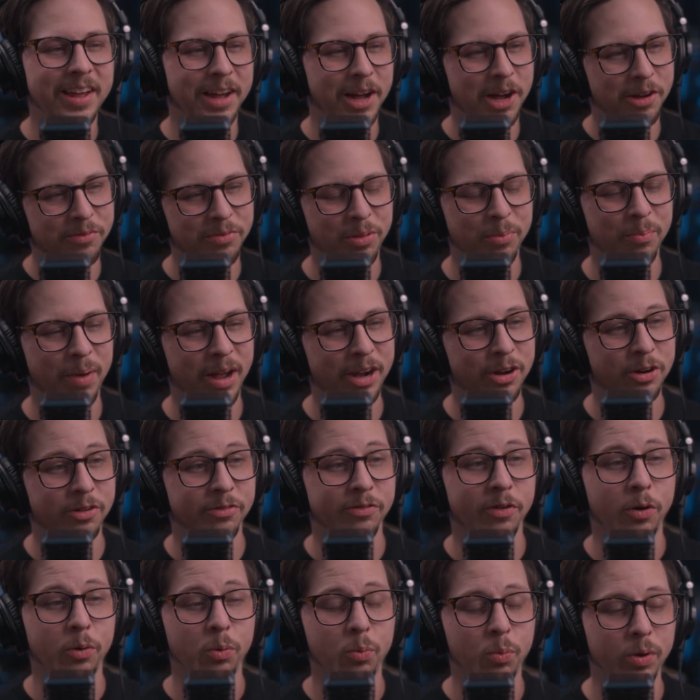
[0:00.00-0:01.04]
of the
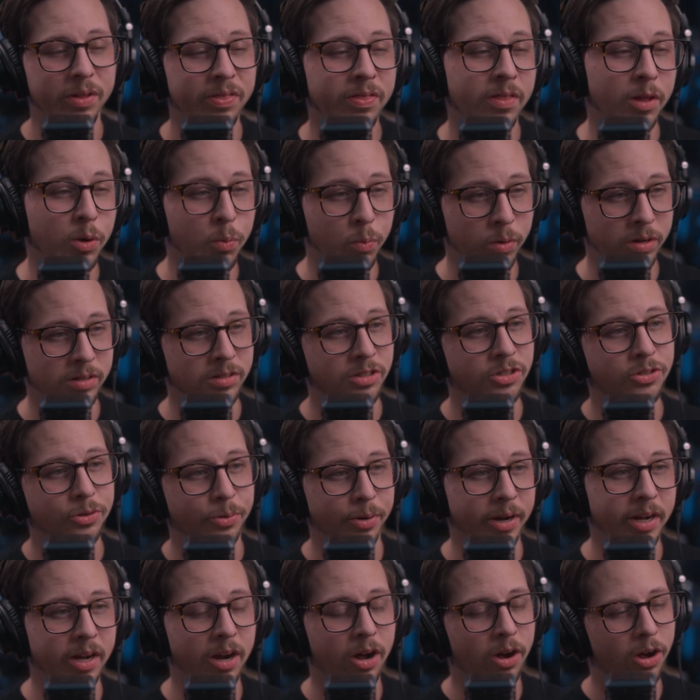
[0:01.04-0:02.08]
microphone with the windscreen